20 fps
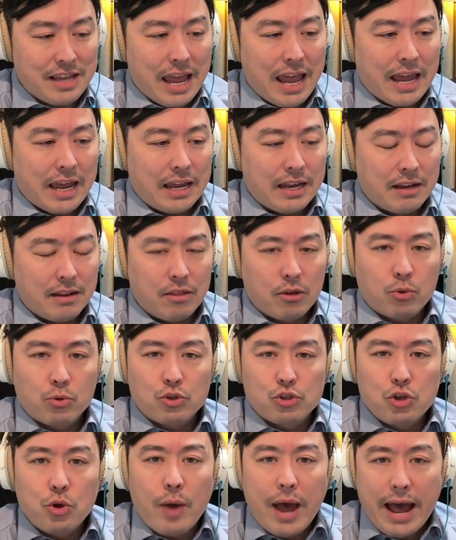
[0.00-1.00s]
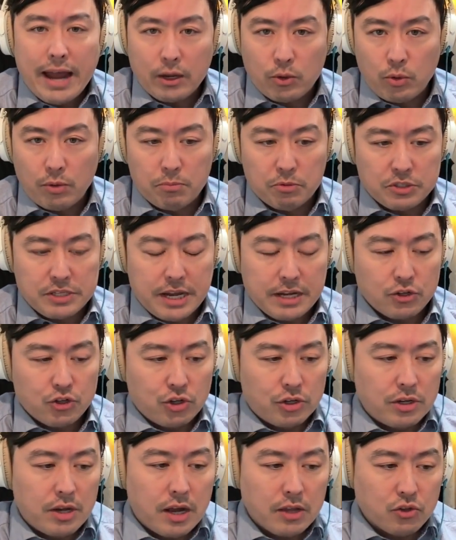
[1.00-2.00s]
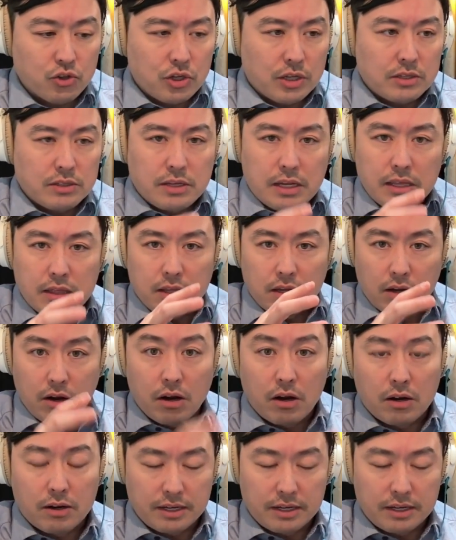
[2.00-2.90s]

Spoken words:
and there was no adequate protection, not just in the car